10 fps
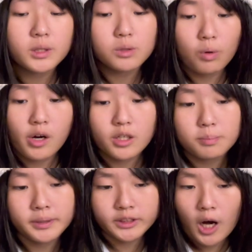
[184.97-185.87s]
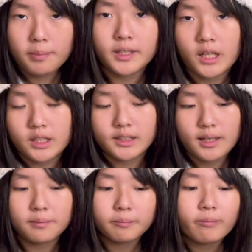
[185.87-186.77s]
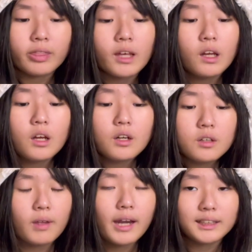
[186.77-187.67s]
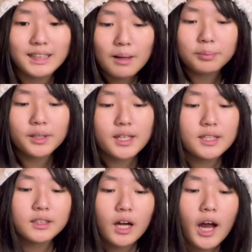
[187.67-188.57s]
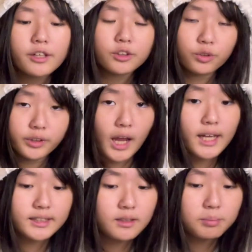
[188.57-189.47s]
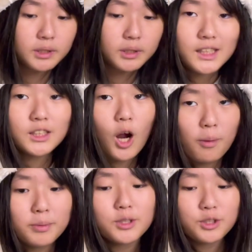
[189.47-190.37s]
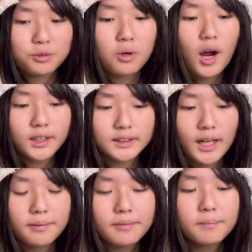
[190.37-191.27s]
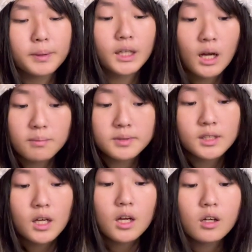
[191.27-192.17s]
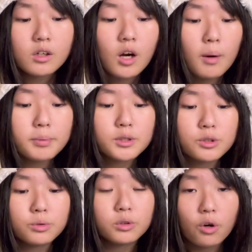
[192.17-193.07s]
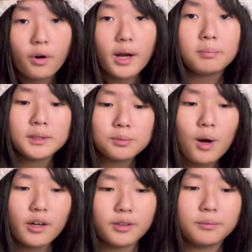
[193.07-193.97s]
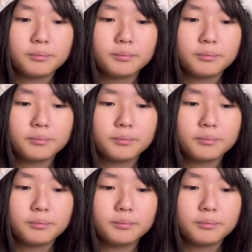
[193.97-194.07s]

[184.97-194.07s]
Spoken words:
plus water plus carbon dioxide. An example is hydrochloric acid plus copper 2 oxide becomes copper 2 chloride plus water.